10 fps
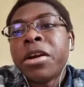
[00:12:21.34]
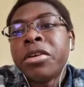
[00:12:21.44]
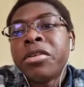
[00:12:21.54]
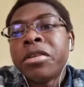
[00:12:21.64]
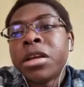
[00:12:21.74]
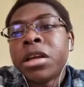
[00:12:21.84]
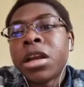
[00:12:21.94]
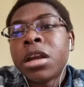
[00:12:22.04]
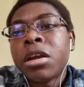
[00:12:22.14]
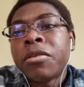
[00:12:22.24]
If you're
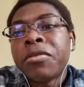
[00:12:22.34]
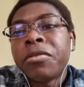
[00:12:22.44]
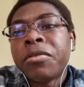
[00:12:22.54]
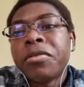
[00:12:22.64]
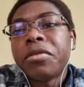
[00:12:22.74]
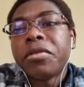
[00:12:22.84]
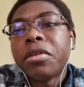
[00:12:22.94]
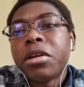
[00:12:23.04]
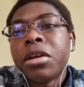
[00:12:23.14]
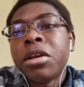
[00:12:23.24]
not drinking enough,
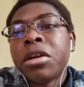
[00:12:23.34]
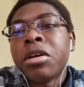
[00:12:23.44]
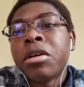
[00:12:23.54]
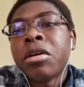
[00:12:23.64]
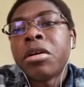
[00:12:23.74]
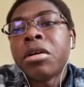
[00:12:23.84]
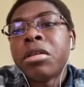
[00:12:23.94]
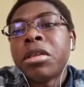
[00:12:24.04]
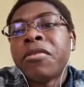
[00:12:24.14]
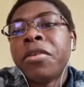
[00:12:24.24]

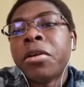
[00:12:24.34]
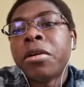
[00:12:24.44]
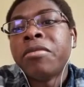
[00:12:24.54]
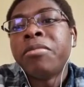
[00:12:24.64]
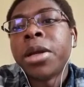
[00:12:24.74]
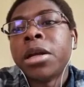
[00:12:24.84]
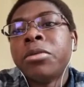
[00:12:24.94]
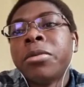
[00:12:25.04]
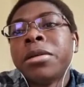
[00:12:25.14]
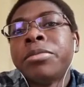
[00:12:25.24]
the
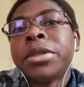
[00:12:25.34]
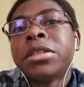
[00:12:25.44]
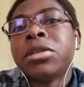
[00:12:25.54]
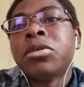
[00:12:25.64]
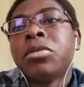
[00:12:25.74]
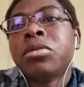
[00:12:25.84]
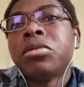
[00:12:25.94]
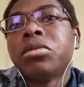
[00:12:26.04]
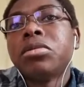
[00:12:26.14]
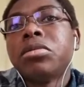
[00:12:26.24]
flow of blood wouldn't be
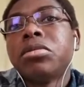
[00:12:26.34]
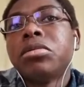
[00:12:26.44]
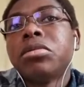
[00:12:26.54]
so.